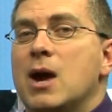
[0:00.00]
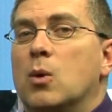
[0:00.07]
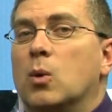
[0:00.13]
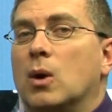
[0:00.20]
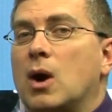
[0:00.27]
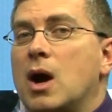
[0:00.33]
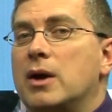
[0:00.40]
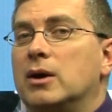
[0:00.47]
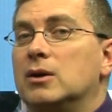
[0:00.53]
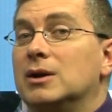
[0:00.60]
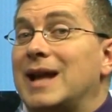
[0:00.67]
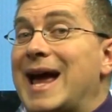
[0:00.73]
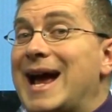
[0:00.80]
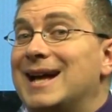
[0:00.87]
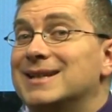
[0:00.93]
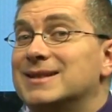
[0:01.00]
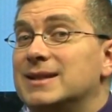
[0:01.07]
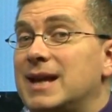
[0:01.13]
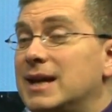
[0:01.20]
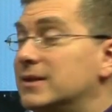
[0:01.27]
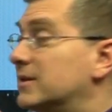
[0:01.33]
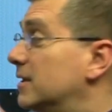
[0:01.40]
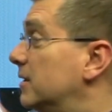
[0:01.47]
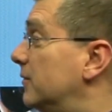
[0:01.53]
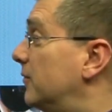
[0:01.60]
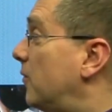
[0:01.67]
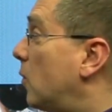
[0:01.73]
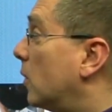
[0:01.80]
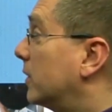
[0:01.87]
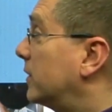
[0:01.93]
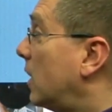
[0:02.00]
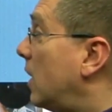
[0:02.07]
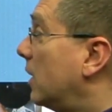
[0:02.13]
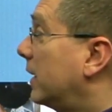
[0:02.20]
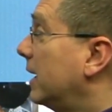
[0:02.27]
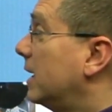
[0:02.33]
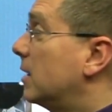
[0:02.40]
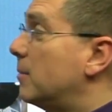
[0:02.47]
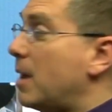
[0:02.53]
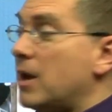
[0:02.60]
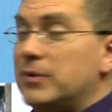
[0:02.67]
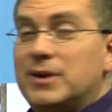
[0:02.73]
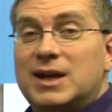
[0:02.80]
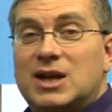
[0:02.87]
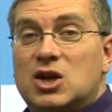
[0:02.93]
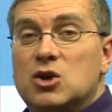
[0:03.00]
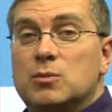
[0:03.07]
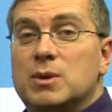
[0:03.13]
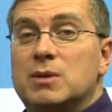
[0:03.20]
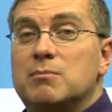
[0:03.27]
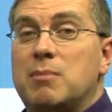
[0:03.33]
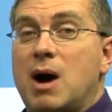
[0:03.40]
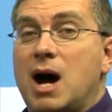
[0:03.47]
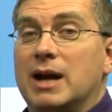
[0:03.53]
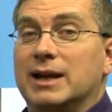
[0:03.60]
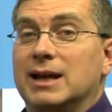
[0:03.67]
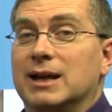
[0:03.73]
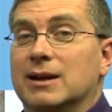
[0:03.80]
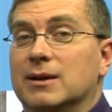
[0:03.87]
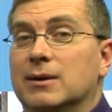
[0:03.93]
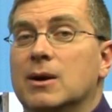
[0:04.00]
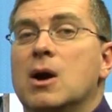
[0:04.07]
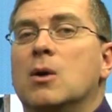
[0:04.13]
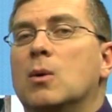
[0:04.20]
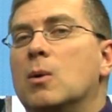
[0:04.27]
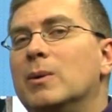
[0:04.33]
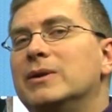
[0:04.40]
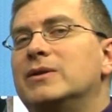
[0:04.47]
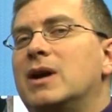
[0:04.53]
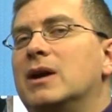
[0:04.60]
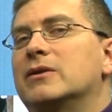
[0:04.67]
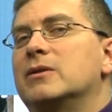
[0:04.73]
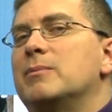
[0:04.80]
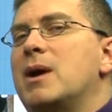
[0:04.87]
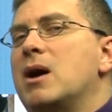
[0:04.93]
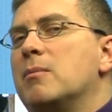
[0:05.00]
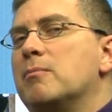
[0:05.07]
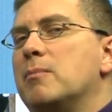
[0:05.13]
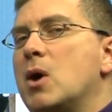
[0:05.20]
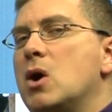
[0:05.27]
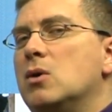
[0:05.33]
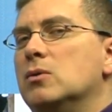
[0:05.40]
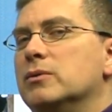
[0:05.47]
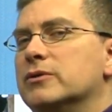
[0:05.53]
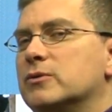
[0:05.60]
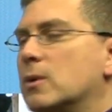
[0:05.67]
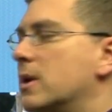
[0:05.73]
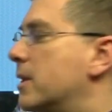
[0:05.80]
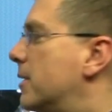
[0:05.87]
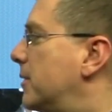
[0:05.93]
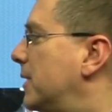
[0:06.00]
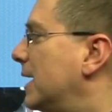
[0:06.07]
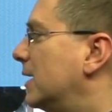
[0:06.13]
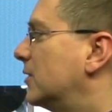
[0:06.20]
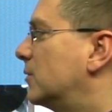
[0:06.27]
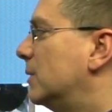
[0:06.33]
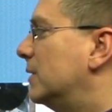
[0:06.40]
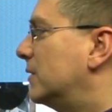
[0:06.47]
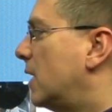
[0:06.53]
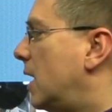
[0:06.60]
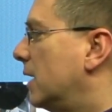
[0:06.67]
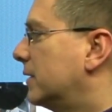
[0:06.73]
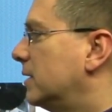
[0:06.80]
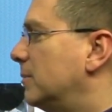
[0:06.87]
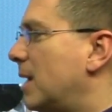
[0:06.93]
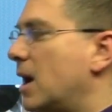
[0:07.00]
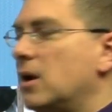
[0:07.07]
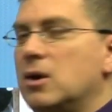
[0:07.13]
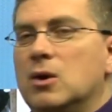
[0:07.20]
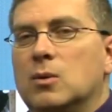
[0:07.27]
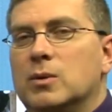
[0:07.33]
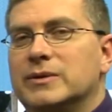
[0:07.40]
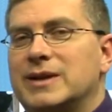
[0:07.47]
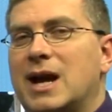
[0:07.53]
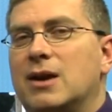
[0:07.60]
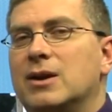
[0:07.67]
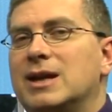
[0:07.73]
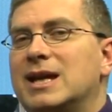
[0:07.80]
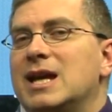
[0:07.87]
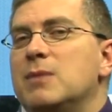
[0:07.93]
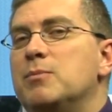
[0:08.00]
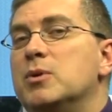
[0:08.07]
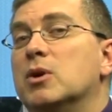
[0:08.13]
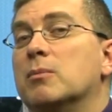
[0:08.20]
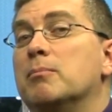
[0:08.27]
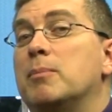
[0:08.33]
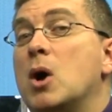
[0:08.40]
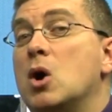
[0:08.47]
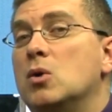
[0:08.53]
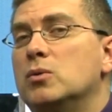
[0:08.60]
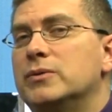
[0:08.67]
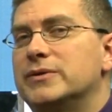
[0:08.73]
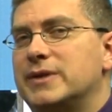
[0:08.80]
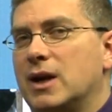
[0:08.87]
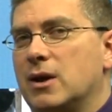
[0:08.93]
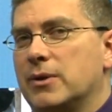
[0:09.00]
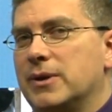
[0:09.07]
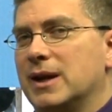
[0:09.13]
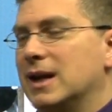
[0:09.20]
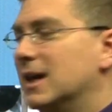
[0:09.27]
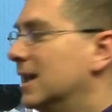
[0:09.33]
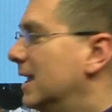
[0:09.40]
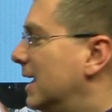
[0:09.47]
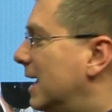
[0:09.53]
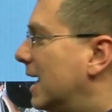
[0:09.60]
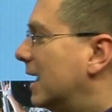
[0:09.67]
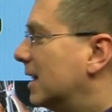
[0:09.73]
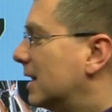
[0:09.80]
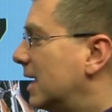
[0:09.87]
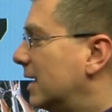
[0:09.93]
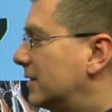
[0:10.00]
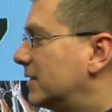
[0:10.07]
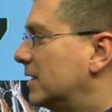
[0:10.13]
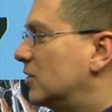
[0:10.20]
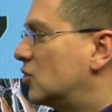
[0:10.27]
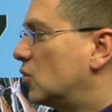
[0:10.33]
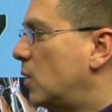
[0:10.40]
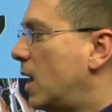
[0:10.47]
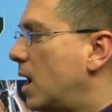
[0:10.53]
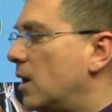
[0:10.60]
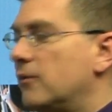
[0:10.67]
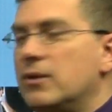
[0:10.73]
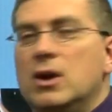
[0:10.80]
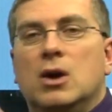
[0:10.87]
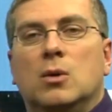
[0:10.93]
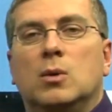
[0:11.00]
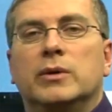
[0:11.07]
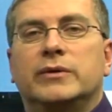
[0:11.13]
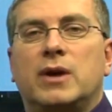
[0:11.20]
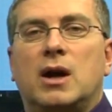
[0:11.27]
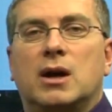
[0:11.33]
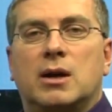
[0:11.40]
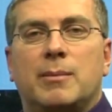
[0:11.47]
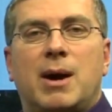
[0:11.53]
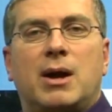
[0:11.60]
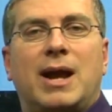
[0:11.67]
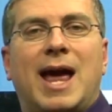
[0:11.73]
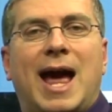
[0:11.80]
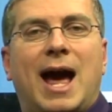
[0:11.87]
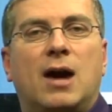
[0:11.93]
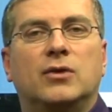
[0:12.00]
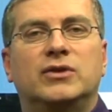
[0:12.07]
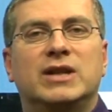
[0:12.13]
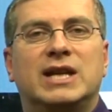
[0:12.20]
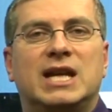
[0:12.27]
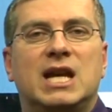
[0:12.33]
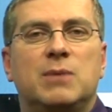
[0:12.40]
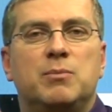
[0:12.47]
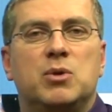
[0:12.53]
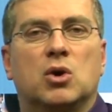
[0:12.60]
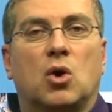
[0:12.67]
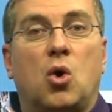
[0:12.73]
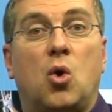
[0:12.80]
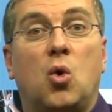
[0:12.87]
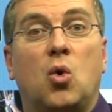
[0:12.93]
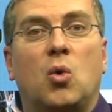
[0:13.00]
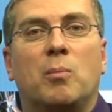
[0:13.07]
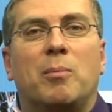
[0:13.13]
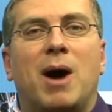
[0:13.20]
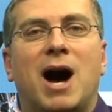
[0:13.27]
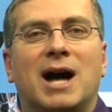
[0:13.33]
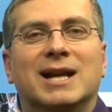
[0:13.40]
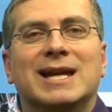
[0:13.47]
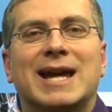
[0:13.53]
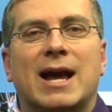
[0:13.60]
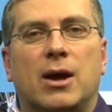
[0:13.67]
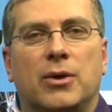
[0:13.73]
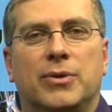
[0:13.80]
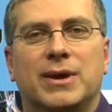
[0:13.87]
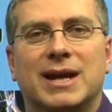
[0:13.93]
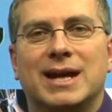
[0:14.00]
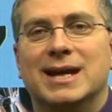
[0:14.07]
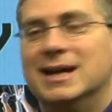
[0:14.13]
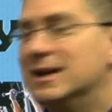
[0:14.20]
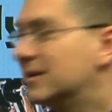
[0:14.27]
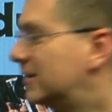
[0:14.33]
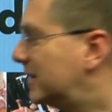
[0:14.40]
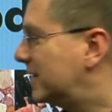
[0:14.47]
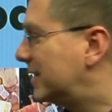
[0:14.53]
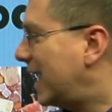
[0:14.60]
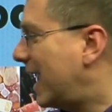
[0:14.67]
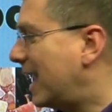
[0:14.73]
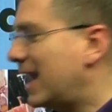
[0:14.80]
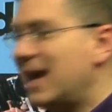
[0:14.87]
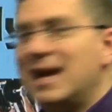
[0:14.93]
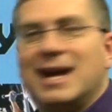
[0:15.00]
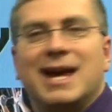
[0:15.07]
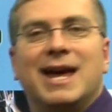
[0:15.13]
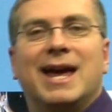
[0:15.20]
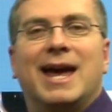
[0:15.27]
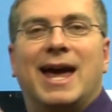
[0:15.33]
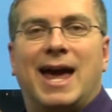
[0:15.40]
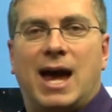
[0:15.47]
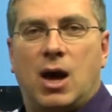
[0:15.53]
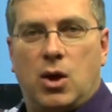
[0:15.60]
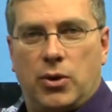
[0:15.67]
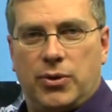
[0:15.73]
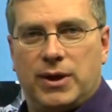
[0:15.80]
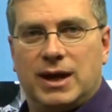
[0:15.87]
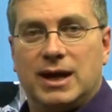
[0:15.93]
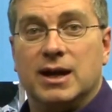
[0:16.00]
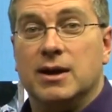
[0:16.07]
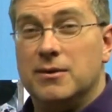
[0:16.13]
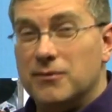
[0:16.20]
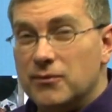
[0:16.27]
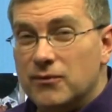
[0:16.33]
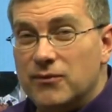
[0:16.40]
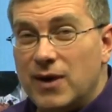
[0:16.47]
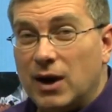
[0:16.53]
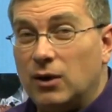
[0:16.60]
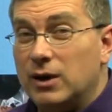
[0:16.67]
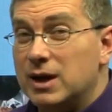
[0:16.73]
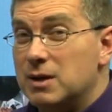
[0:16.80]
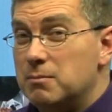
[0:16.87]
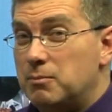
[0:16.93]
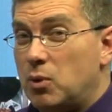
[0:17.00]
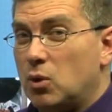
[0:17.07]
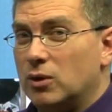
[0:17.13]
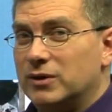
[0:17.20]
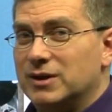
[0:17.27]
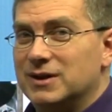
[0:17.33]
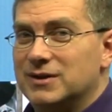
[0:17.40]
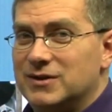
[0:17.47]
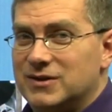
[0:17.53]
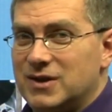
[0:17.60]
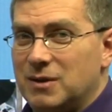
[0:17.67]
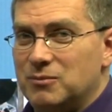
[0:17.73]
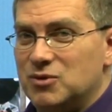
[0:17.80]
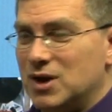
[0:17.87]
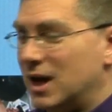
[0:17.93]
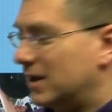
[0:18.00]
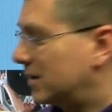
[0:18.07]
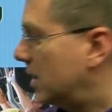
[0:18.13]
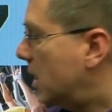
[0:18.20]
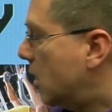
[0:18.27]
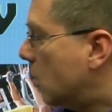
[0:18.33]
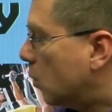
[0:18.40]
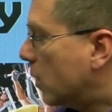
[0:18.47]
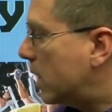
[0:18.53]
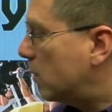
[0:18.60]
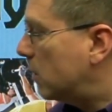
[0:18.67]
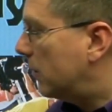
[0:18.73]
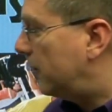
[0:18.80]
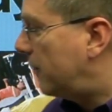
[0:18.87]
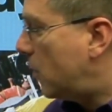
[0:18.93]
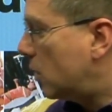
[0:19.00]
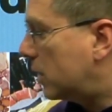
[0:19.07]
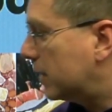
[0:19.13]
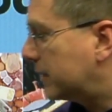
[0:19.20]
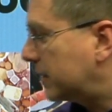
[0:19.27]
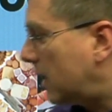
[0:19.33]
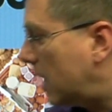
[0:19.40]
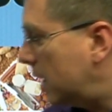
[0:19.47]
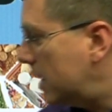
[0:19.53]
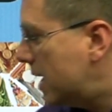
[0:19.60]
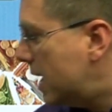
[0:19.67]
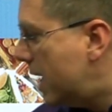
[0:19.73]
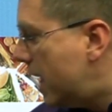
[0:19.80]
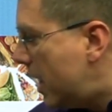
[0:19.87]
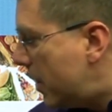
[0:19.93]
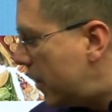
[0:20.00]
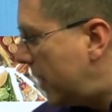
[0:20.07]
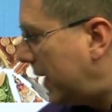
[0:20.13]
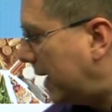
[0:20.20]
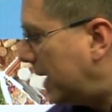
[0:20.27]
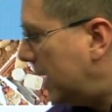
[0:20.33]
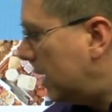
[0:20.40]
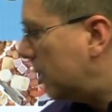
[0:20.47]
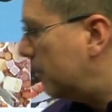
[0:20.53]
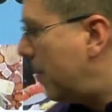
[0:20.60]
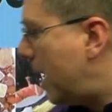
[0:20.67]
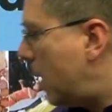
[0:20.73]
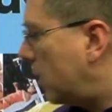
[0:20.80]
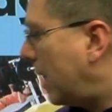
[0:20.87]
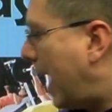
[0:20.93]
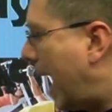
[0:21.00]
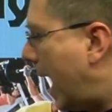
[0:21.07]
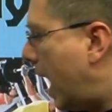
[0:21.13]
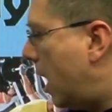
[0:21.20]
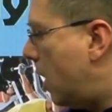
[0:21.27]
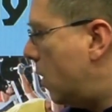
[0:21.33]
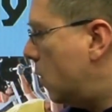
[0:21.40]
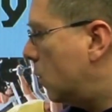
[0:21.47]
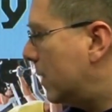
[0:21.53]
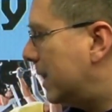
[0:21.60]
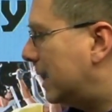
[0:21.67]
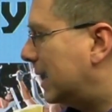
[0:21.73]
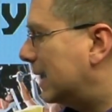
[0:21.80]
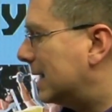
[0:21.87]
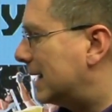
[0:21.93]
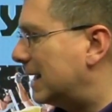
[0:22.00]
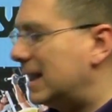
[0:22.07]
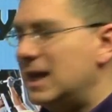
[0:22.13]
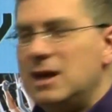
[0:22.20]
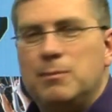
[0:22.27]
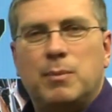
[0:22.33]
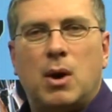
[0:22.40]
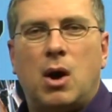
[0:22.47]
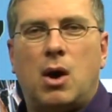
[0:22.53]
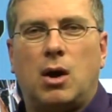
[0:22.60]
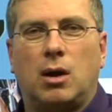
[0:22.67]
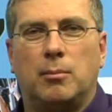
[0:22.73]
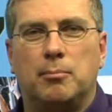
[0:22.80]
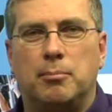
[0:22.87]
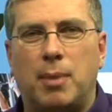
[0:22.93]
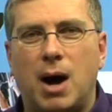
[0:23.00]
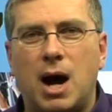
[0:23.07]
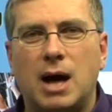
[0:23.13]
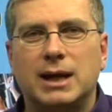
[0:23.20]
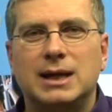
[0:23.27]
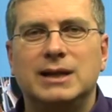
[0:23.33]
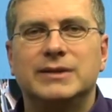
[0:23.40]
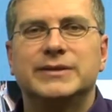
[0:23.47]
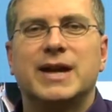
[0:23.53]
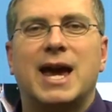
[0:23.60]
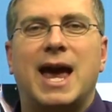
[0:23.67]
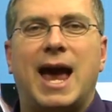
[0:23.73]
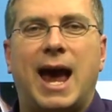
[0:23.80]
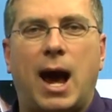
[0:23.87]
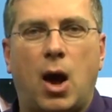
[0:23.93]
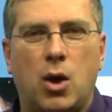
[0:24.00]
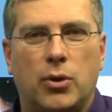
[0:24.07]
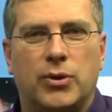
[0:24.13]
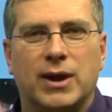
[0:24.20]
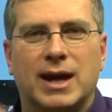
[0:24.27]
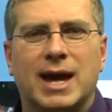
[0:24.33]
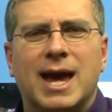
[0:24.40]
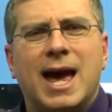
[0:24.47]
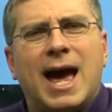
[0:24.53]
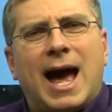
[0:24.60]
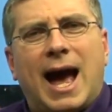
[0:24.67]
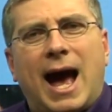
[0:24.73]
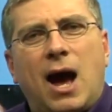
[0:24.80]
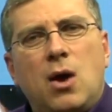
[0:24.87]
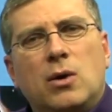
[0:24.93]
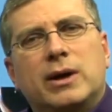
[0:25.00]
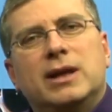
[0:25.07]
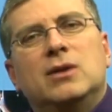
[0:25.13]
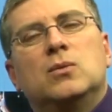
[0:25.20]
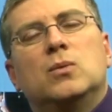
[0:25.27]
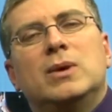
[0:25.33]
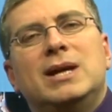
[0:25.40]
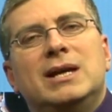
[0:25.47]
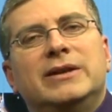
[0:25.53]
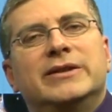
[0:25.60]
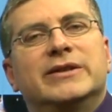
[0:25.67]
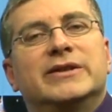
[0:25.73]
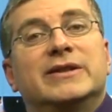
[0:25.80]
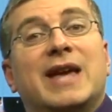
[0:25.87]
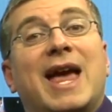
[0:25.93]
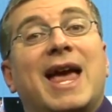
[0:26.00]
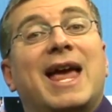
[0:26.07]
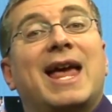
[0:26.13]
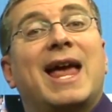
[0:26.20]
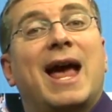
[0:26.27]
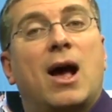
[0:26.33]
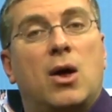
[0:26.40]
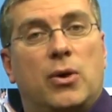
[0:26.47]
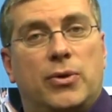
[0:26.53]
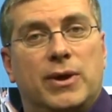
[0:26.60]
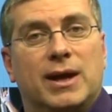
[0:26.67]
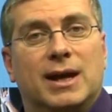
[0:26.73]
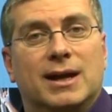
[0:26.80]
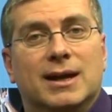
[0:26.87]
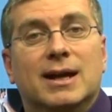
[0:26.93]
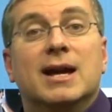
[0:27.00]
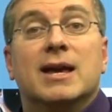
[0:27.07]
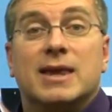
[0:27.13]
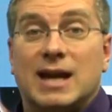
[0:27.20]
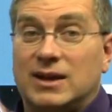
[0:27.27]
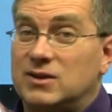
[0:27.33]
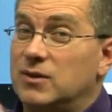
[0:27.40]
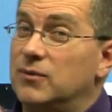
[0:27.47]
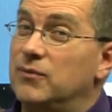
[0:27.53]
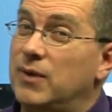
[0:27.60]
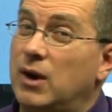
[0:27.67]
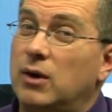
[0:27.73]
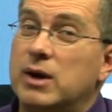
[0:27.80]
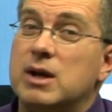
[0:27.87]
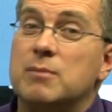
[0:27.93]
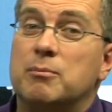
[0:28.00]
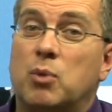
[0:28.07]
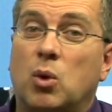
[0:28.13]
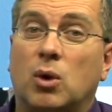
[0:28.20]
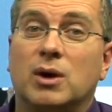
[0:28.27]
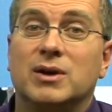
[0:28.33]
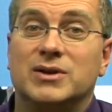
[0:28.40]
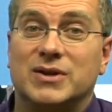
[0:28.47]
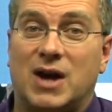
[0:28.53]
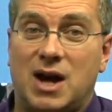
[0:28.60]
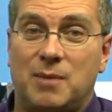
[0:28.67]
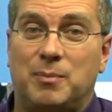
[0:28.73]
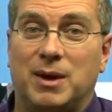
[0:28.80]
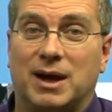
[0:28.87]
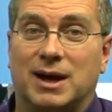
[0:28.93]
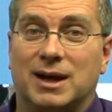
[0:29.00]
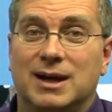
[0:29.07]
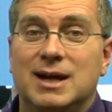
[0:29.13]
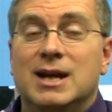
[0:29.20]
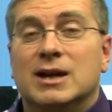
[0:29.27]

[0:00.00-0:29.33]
We're on our last lesson for talking about the human body. When we talked about bones, one of the things we talked about was how to keep your bones healthy. In lesson 12, we'll talk about how to keep your whole body healthy. Staying healthy. Very important subject. We will focus on thinking about how we can keep our bodies healthy. How can we stay healthy? That's a very important topic.